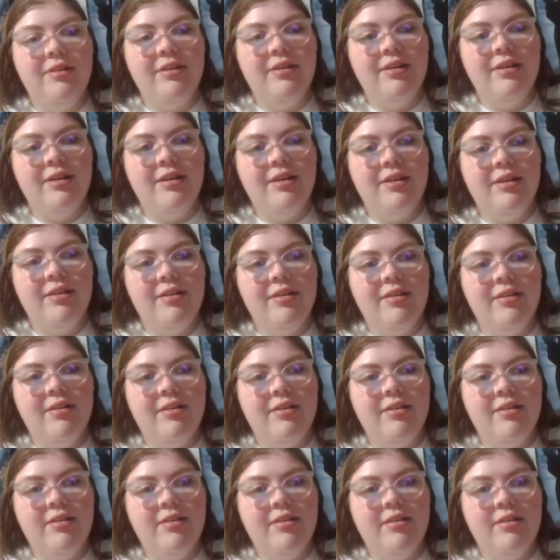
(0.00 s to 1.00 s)

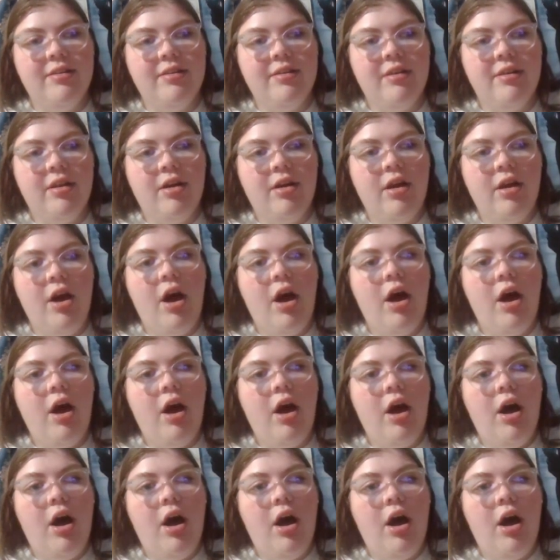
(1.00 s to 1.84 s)
(no one is talking)